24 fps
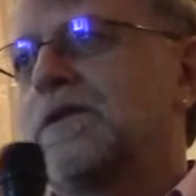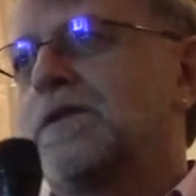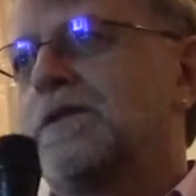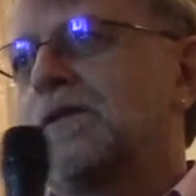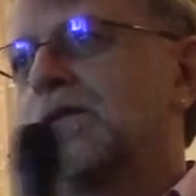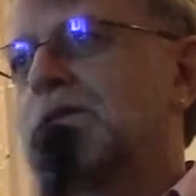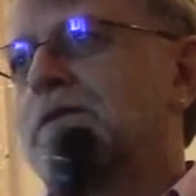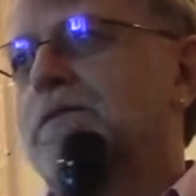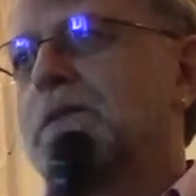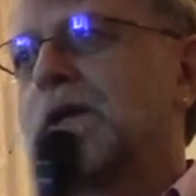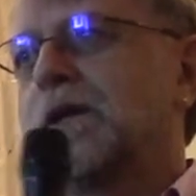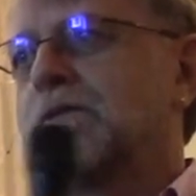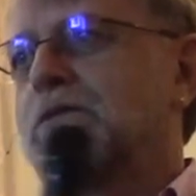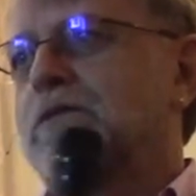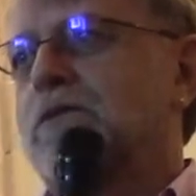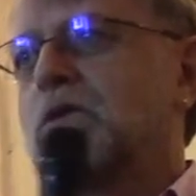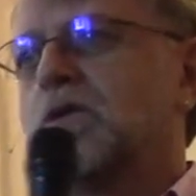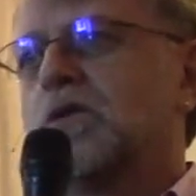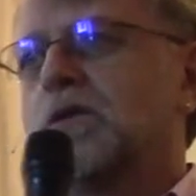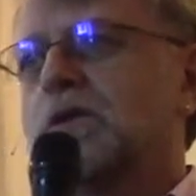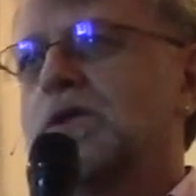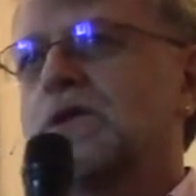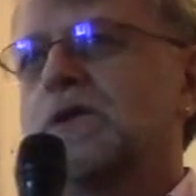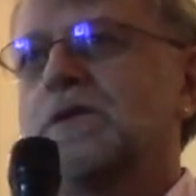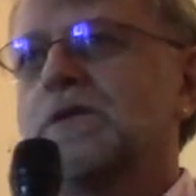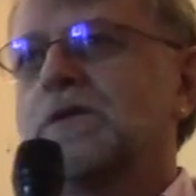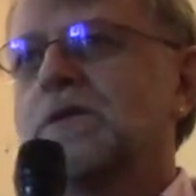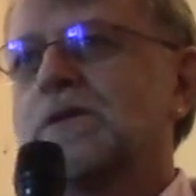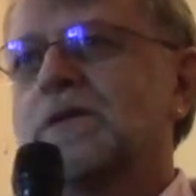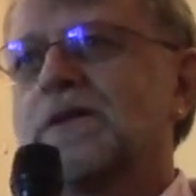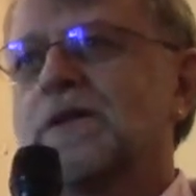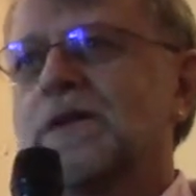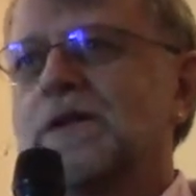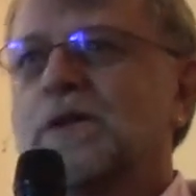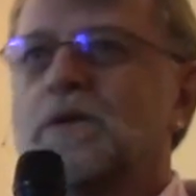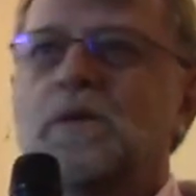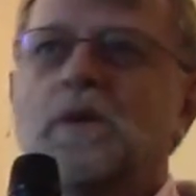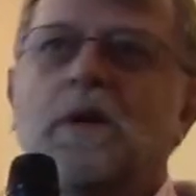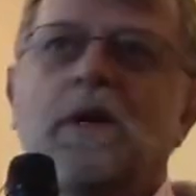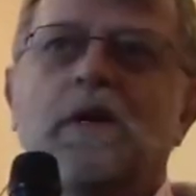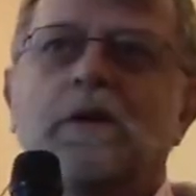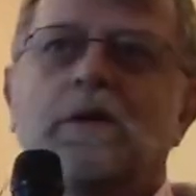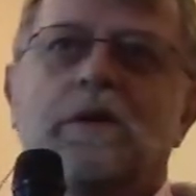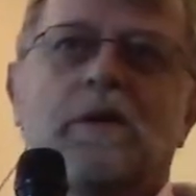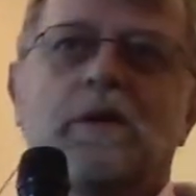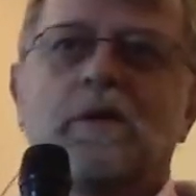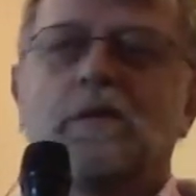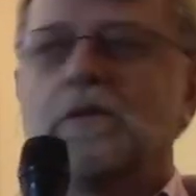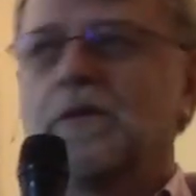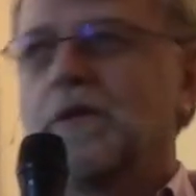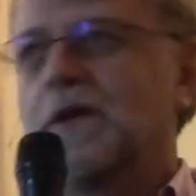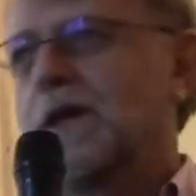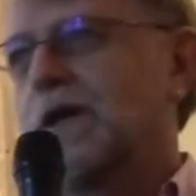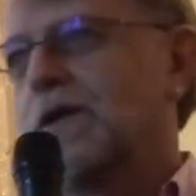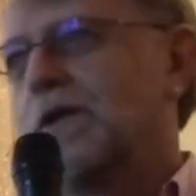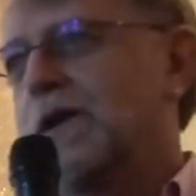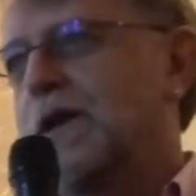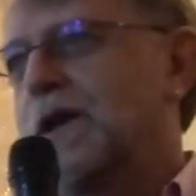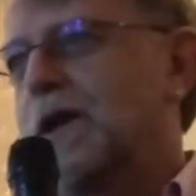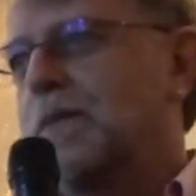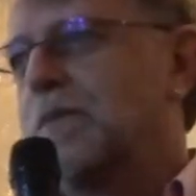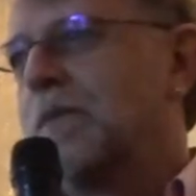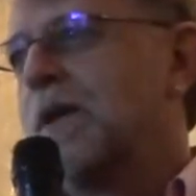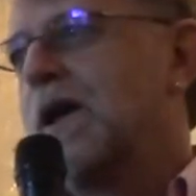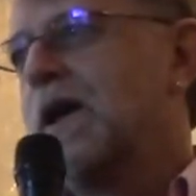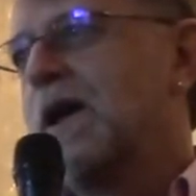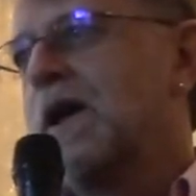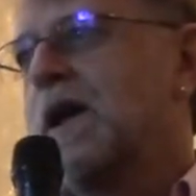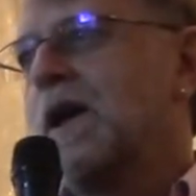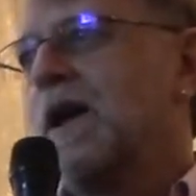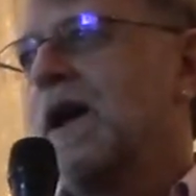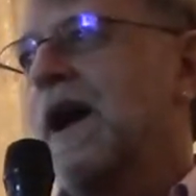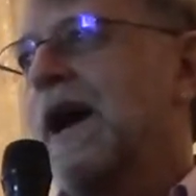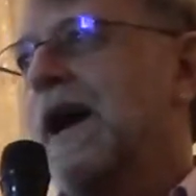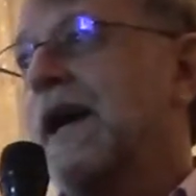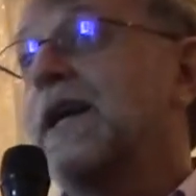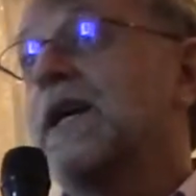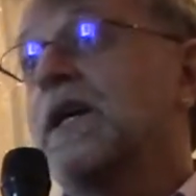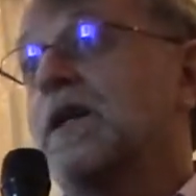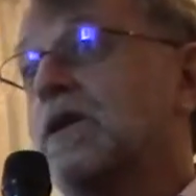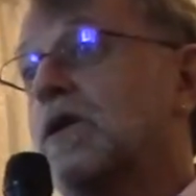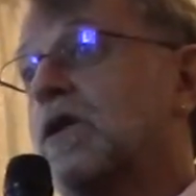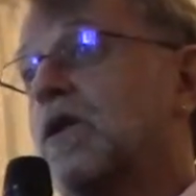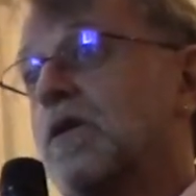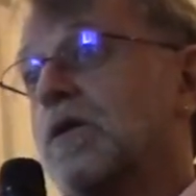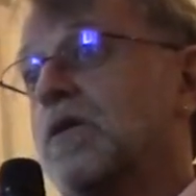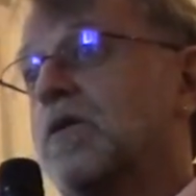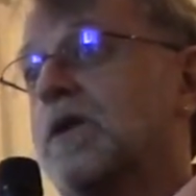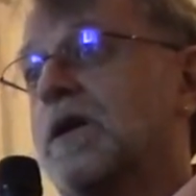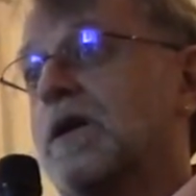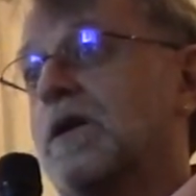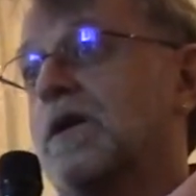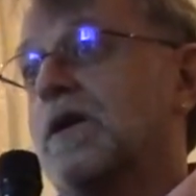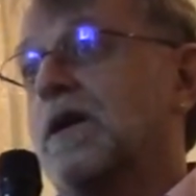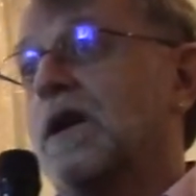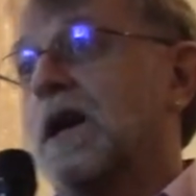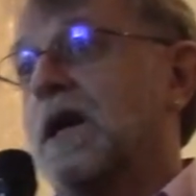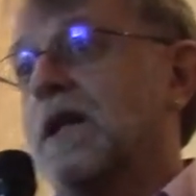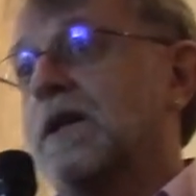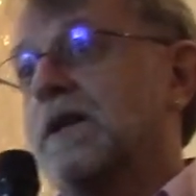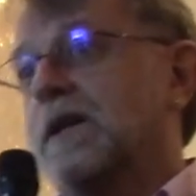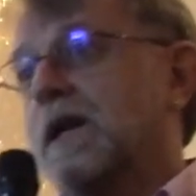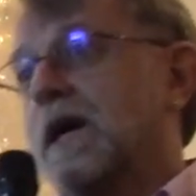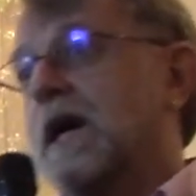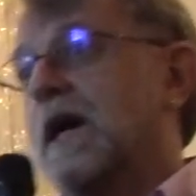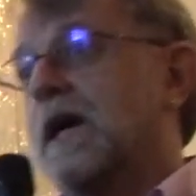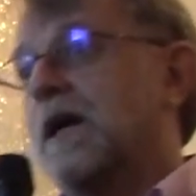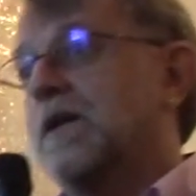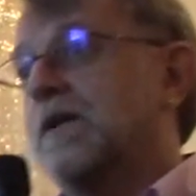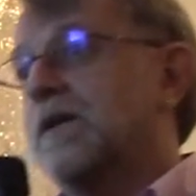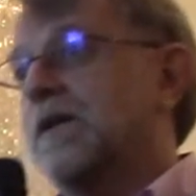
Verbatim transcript: or my fourish quality over there that I'm. I can go there on that,